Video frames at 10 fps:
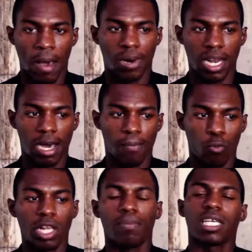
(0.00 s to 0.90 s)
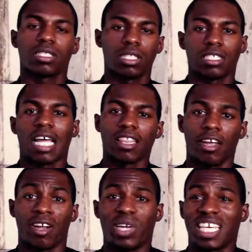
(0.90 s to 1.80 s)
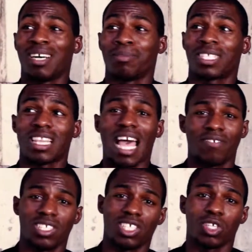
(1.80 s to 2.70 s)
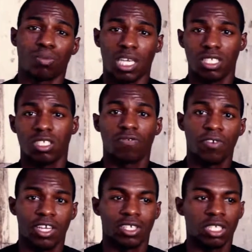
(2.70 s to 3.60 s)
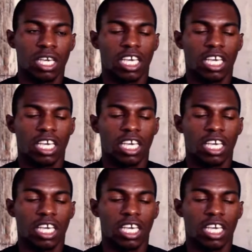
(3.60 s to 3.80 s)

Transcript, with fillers: But um, one of the biggest things I learned when it comes to life in general, especially as fears,